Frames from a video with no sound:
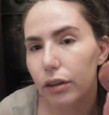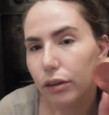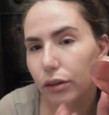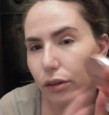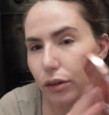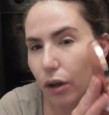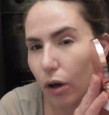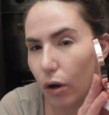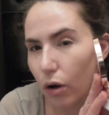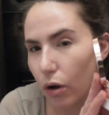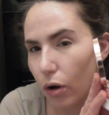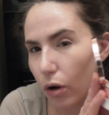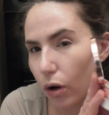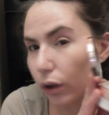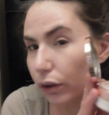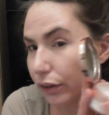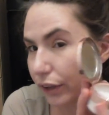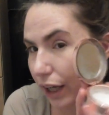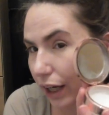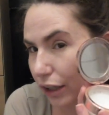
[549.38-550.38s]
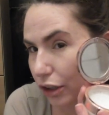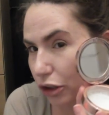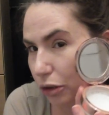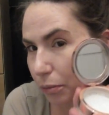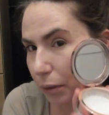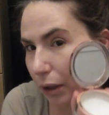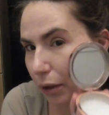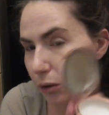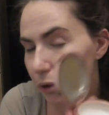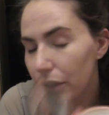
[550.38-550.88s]
not on the actual
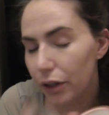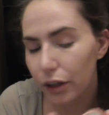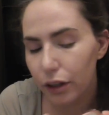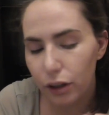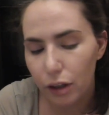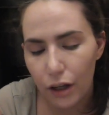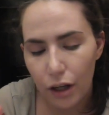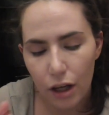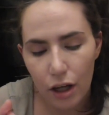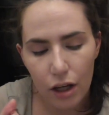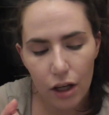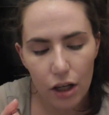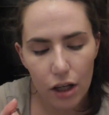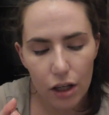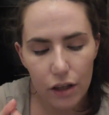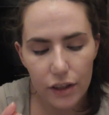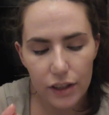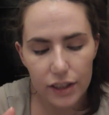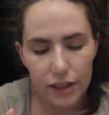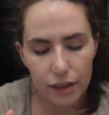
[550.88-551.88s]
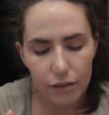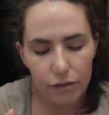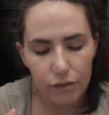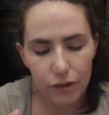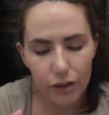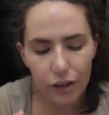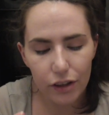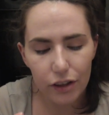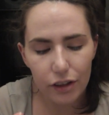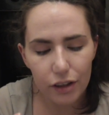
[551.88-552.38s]
powder. The
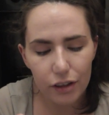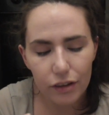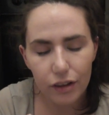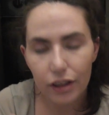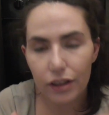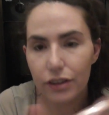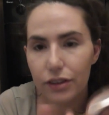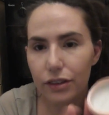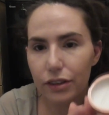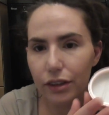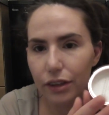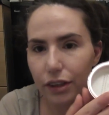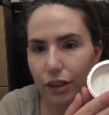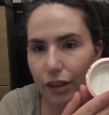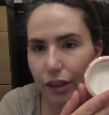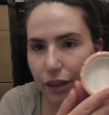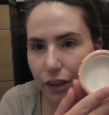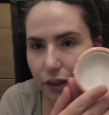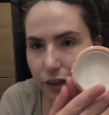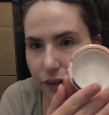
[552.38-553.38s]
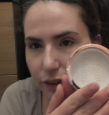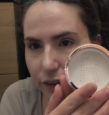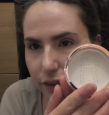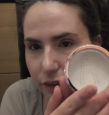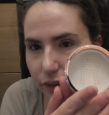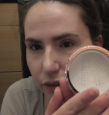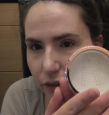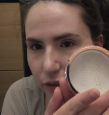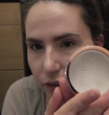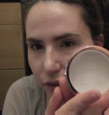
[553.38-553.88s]
sifter in this
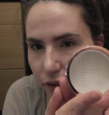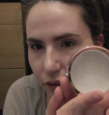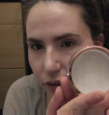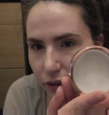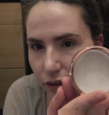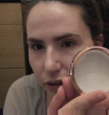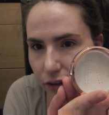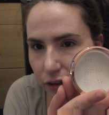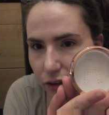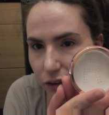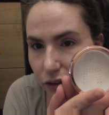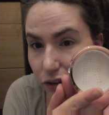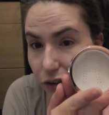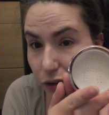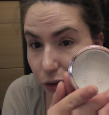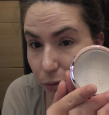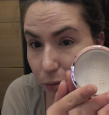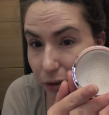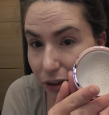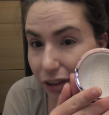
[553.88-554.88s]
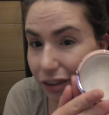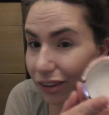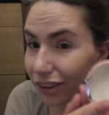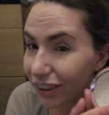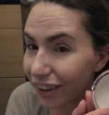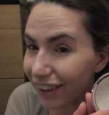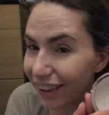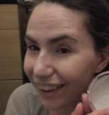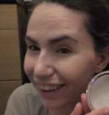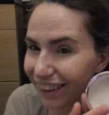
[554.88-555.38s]
is stupid.
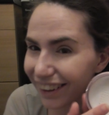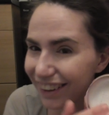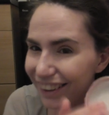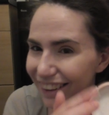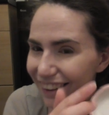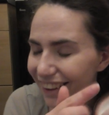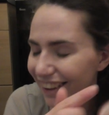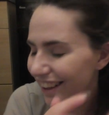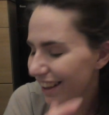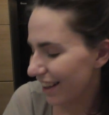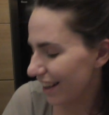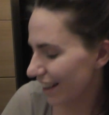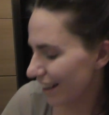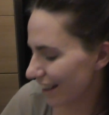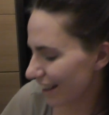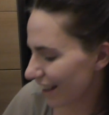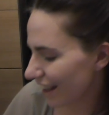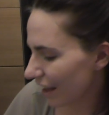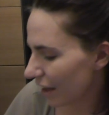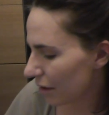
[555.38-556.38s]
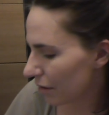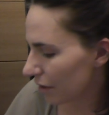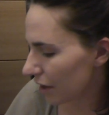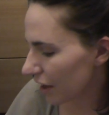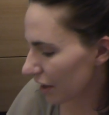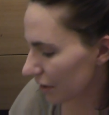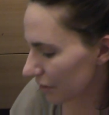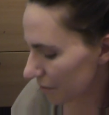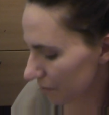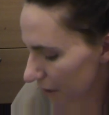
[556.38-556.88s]

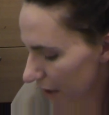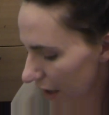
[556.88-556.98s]
I